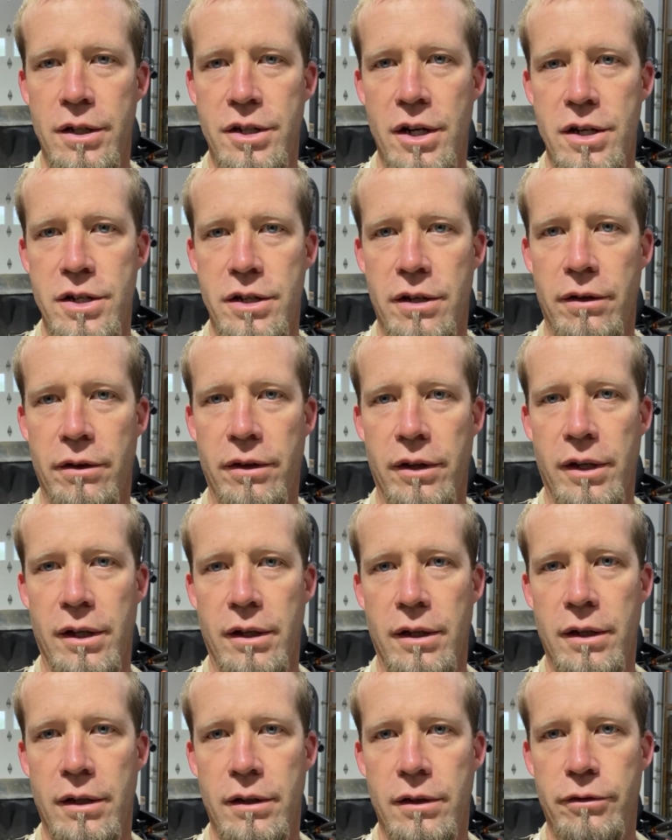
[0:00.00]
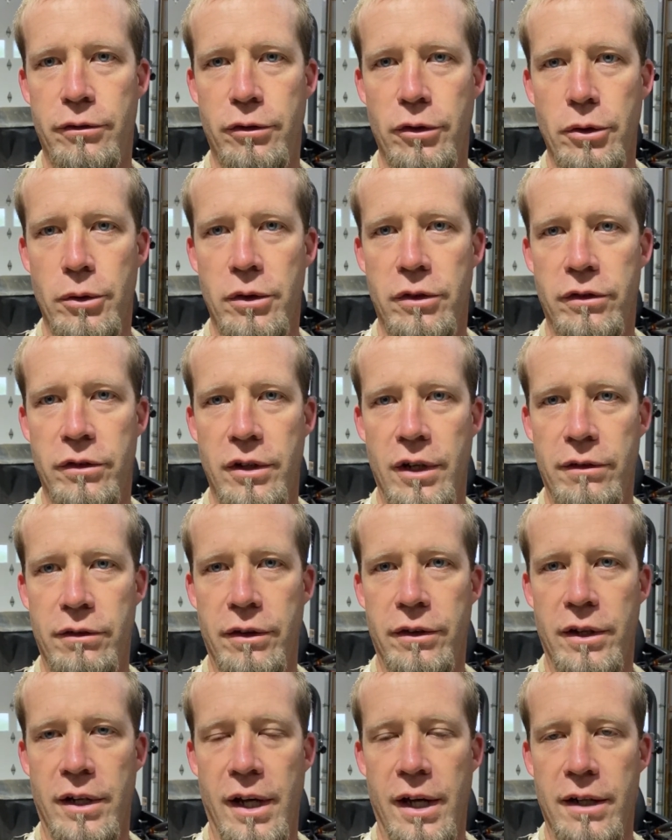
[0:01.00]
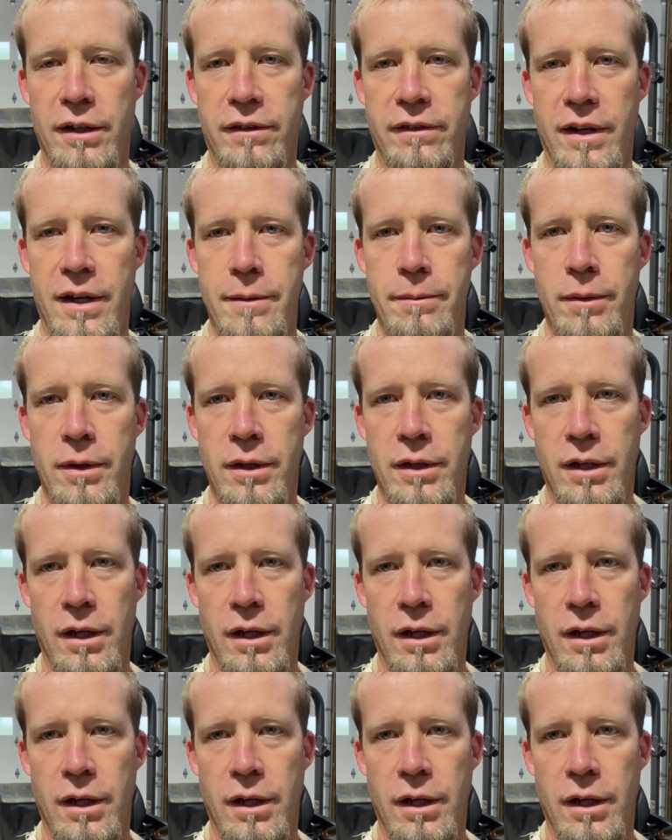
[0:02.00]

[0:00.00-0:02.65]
everything, fluids and everything ahead of time.